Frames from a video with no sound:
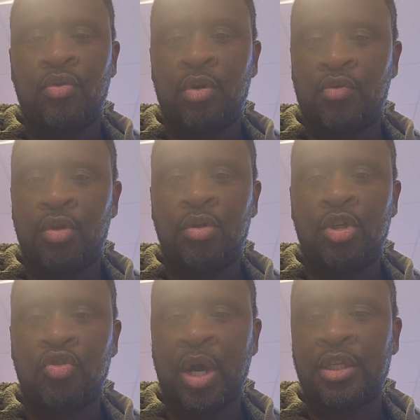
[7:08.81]
If you're
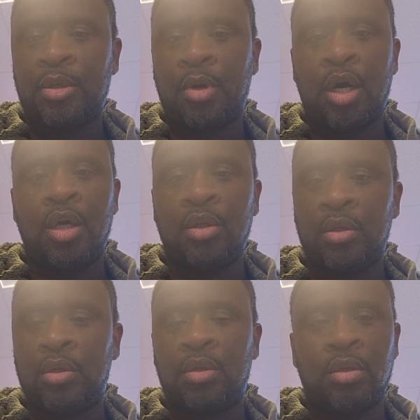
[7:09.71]
distracted by
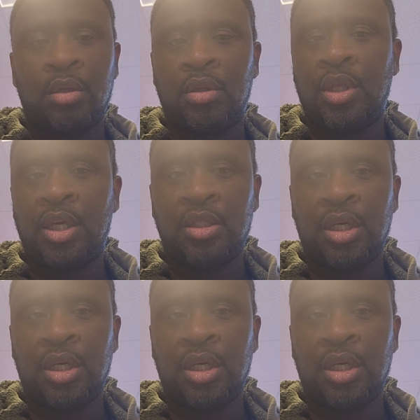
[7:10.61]
other things